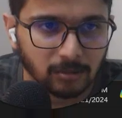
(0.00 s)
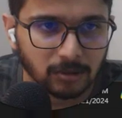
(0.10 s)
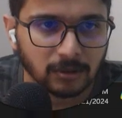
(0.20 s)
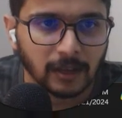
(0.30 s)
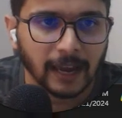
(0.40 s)

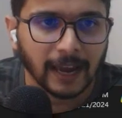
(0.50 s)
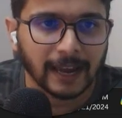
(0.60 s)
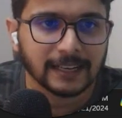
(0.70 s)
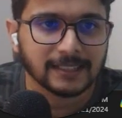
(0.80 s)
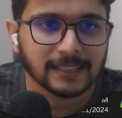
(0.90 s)
table.
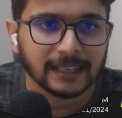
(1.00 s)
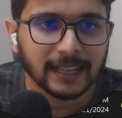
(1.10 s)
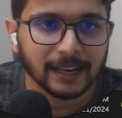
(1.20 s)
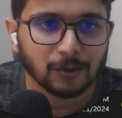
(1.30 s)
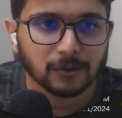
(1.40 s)
And
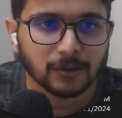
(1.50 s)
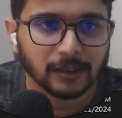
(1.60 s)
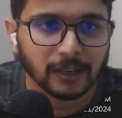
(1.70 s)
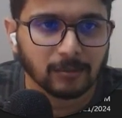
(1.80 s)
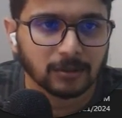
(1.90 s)
inside that
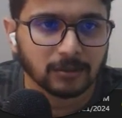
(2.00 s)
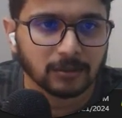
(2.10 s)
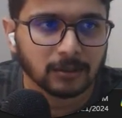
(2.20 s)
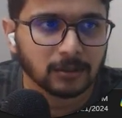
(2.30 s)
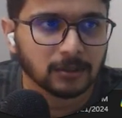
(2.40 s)
user
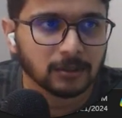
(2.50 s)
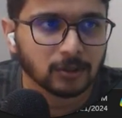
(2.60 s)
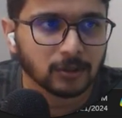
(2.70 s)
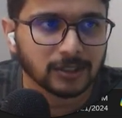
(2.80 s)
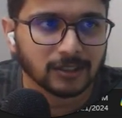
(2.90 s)
table,
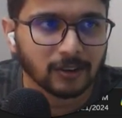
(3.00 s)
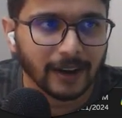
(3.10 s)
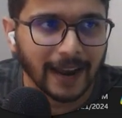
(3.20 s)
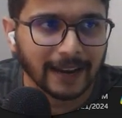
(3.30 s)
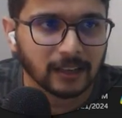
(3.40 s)
so just click
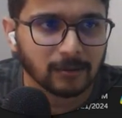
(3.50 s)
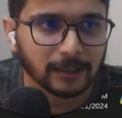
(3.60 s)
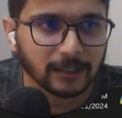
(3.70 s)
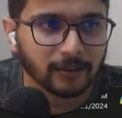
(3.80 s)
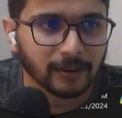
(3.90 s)
on add
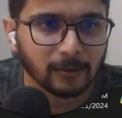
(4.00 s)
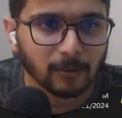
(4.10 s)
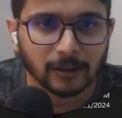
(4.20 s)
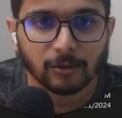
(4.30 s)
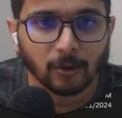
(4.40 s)
table and create
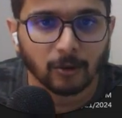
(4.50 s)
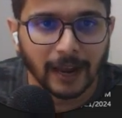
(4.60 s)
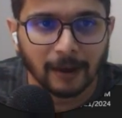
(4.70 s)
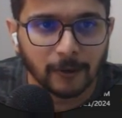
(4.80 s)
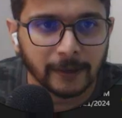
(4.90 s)
one if you
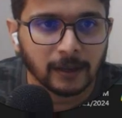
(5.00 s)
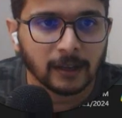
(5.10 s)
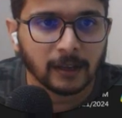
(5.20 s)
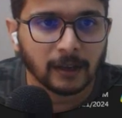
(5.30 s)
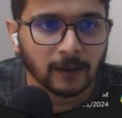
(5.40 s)
don't have one.
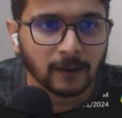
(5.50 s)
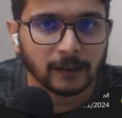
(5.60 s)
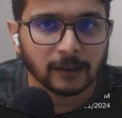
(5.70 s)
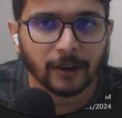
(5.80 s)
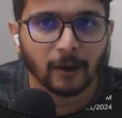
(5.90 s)

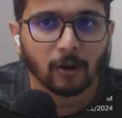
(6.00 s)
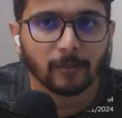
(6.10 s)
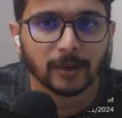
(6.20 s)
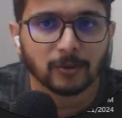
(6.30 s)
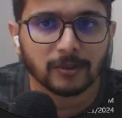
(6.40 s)
Uh, if I
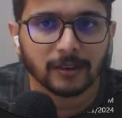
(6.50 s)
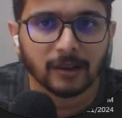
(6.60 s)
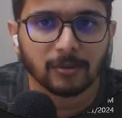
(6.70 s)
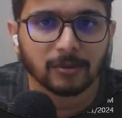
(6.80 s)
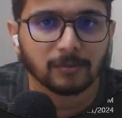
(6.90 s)
open user
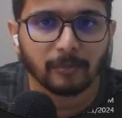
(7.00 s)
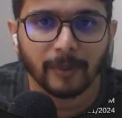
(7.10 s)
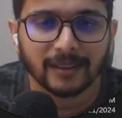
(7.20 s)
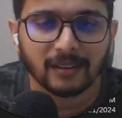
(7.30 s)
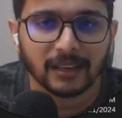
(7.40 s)
table,
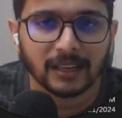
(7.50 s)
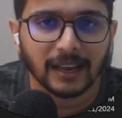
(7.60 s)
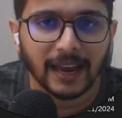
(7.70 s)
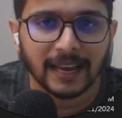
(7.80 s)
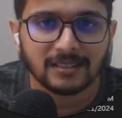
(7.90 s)
basically
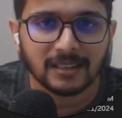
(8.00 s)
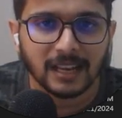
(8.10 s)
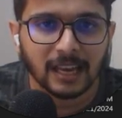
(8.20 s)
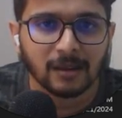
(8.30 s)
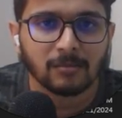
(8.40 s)
it has
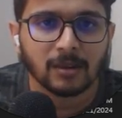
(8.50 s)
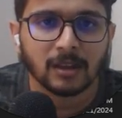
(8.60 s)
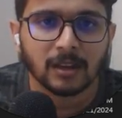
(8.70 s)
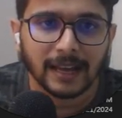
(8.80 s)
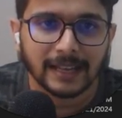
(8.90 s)
name,
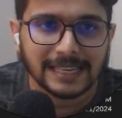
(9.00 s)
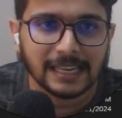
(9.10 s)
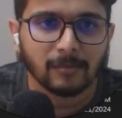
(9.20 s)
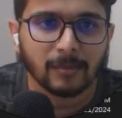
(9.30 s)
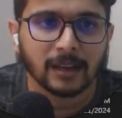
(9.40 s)
has
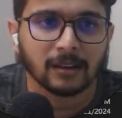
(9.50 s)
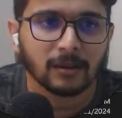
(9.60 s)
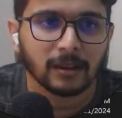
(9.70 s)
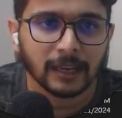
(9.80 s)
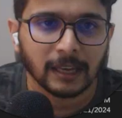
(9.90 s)

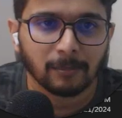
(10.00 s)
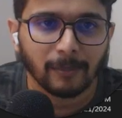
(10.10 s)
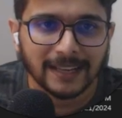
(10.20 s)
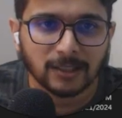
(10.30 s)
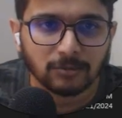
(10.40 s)
email, a
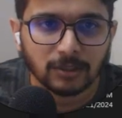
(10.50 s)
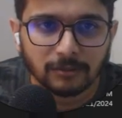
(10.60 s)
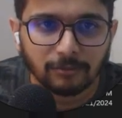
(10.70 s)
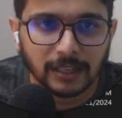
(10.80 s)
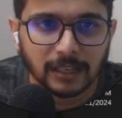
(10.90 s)

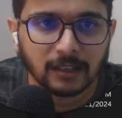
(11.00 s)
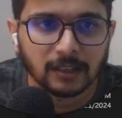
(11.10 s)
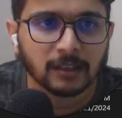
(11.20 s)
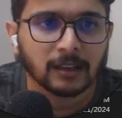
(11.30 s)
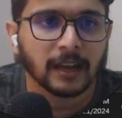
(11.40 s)
password
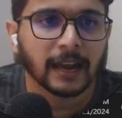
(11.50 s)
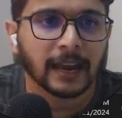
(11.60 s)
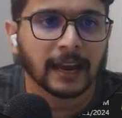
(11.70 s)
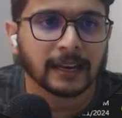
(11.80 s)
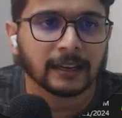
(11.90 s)
field,
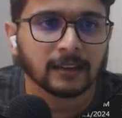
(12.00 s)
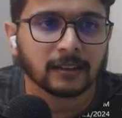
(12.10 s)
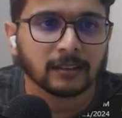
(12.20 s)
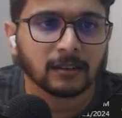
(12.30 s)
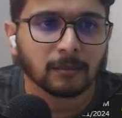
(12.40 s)
and
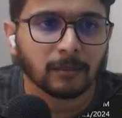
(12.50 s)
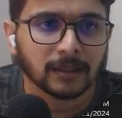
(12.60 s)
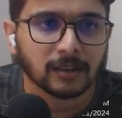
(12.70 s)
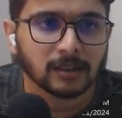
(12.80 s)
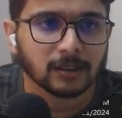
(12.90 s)

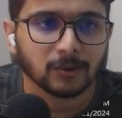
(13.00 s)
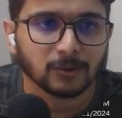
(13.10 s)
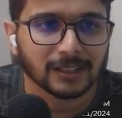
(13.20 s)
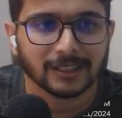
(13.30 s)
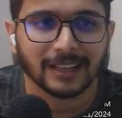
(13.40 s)
monthly
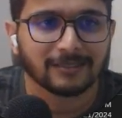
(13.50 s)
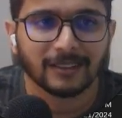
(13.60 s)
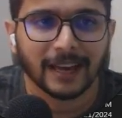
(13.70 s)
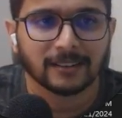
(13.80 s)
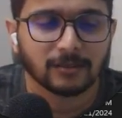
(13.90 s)
usage.
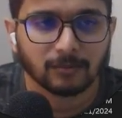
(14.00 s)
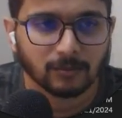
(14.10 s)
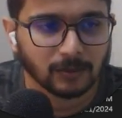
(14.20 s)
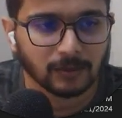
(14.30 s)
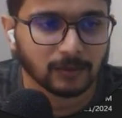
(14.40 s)
That, that's
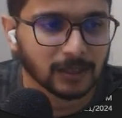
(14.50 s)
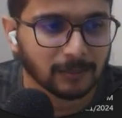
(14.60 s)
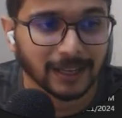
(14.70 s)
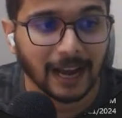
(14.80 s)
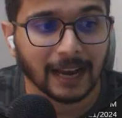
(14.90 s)

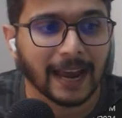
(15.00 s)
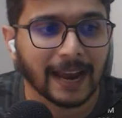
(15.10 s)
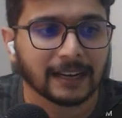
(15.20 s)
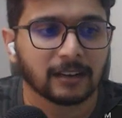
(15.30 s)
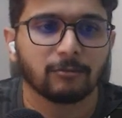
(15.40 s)
something I
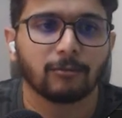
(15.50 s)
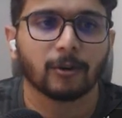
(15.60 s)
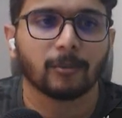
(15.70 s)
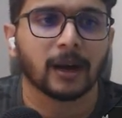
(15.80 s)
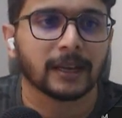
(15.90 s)
added
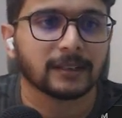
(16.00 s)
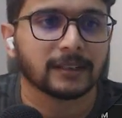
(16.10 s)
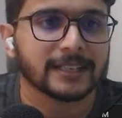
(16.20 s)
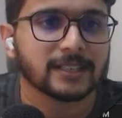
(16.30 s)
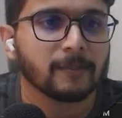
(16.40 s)
for my
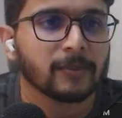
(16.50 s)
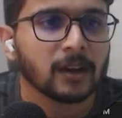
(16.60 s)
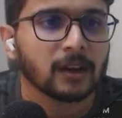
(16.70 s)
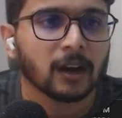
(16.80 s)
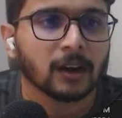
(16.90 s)
test.
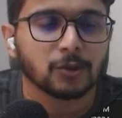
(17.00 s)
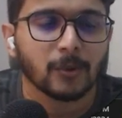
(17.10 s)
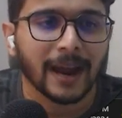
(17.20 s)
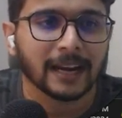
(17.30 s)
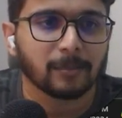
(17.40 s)
Uh,
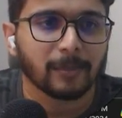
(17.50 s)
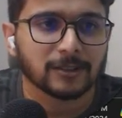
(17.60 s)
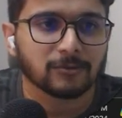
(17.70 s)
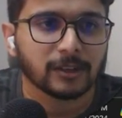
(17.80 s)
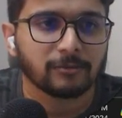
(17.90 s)
to add a
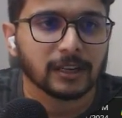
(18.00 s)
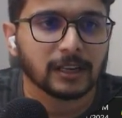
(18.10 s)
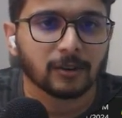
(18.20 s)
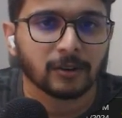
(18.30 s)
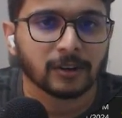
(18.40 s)
password
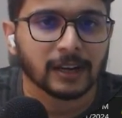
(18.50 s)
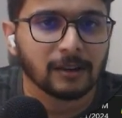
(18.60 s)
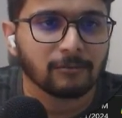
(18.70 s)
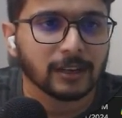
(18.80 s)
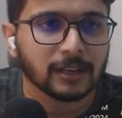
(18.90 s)
field or
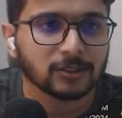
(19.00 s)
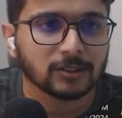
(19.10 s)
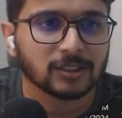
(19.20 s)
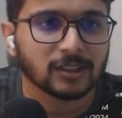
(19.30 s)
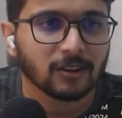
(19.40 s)
name field,
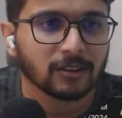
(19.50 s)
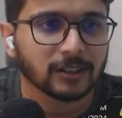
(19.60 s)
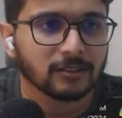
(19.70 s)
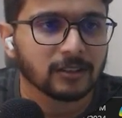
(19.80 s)
you just click on